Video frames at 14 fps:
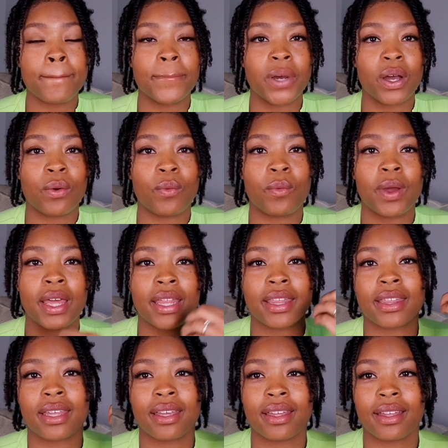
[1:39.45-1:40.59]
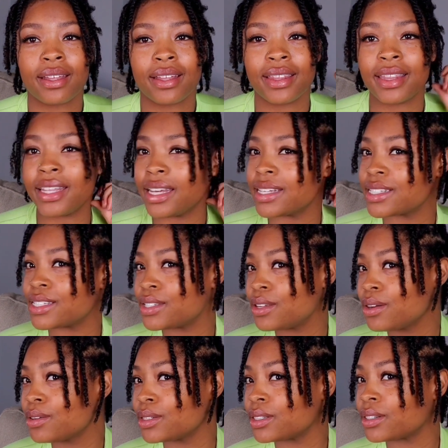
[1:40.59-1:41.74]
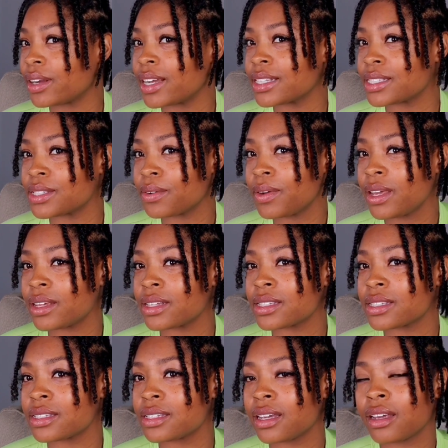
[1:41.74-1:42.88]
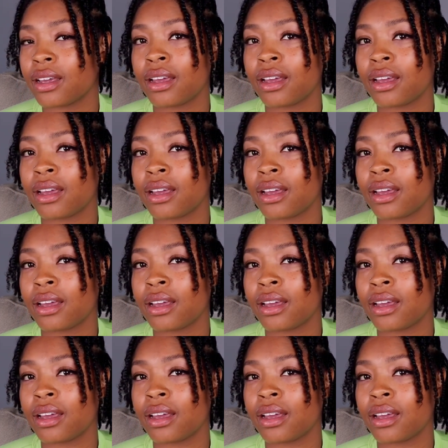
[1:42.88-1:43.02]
But with these two strand twists,